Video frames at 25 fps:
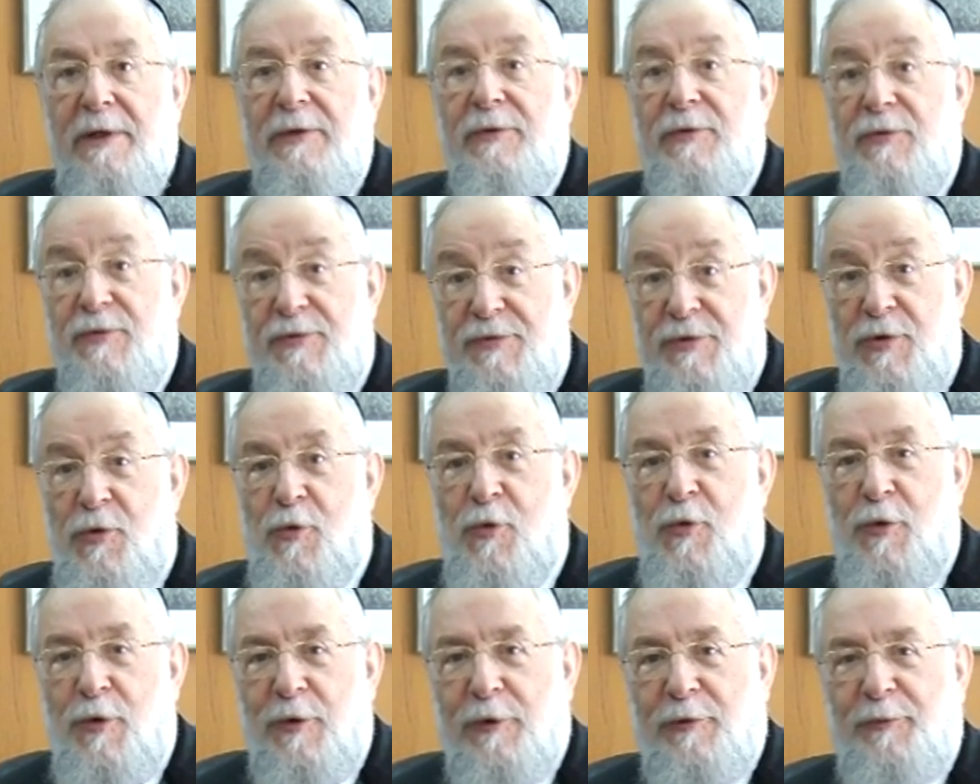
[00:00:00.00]
to
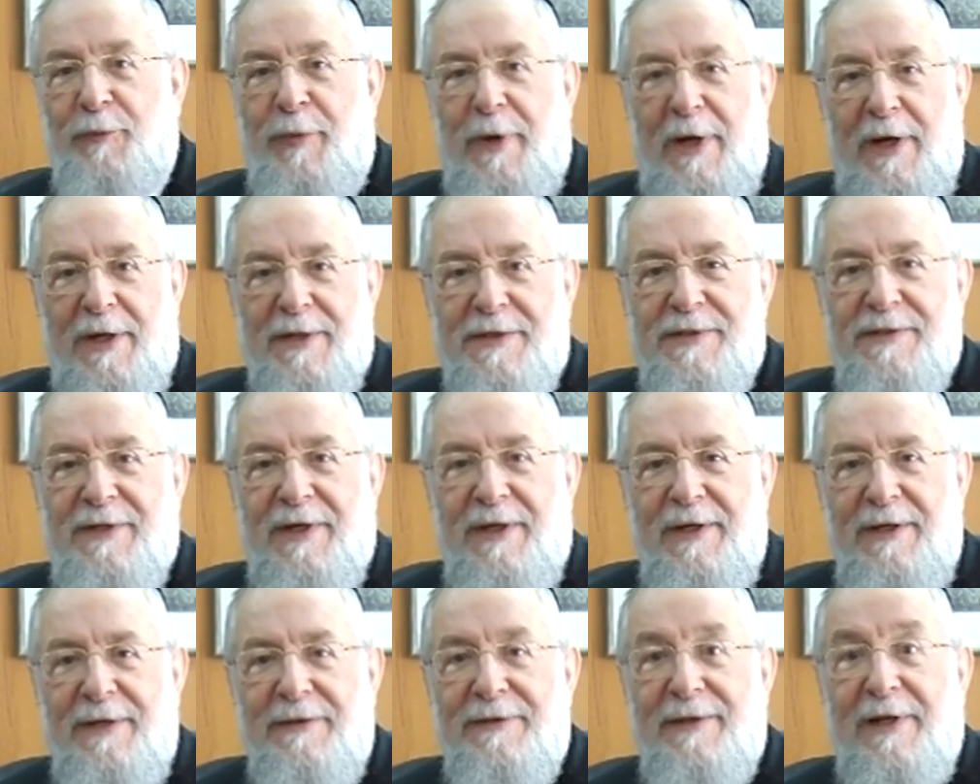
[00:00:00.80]
so-called
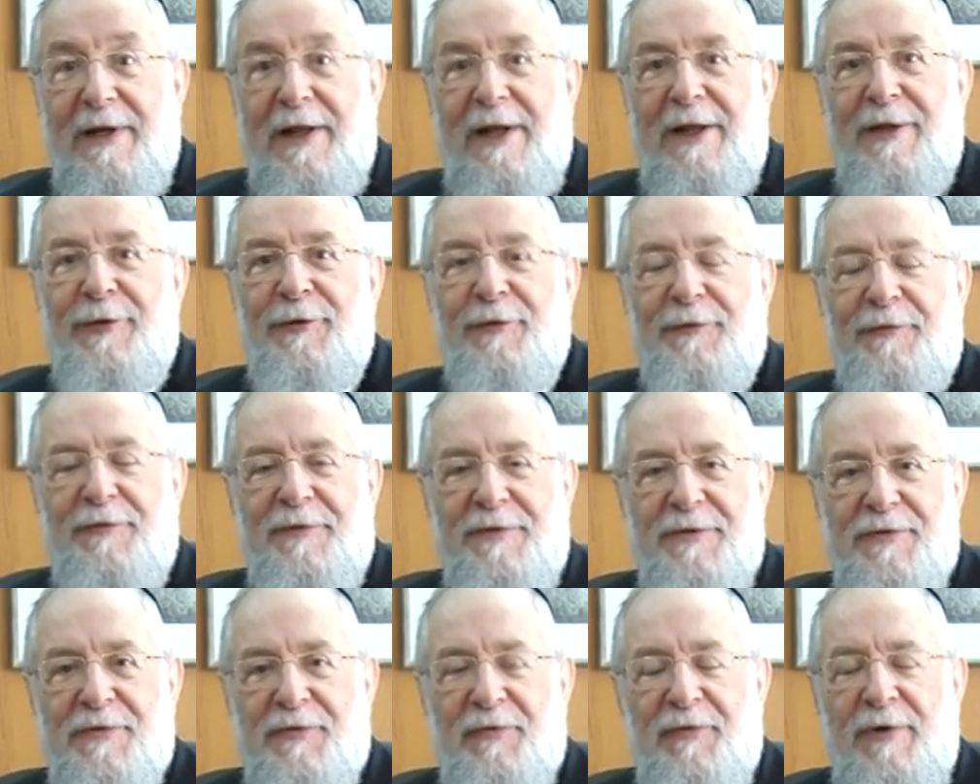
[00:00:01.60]
Palestine, the land of
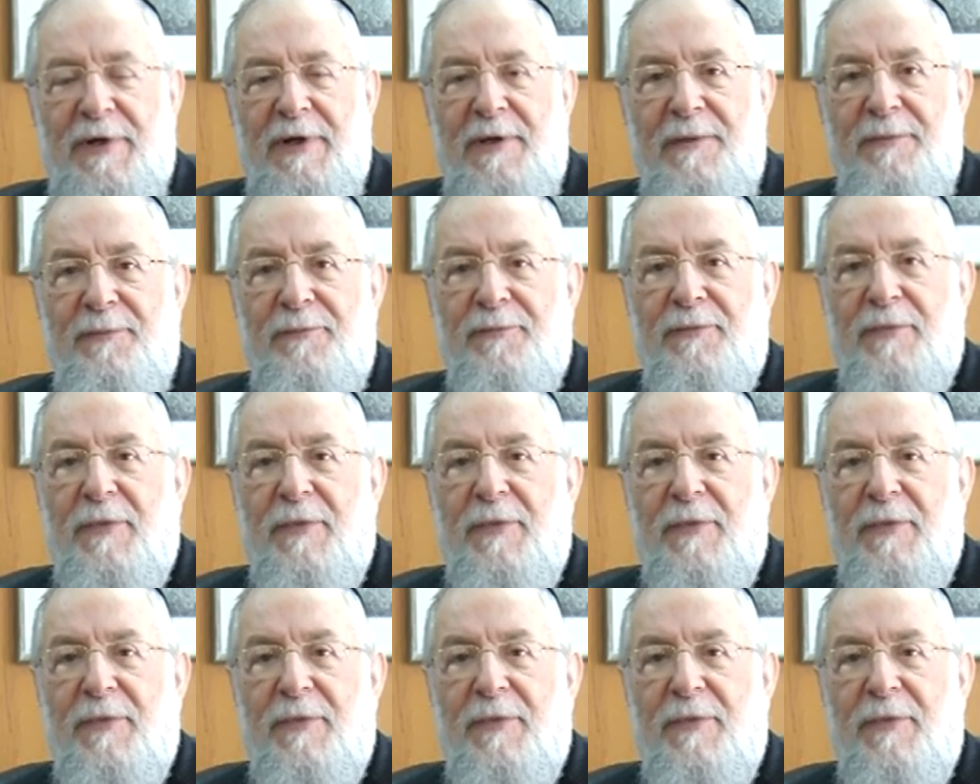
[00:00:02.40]
Israel,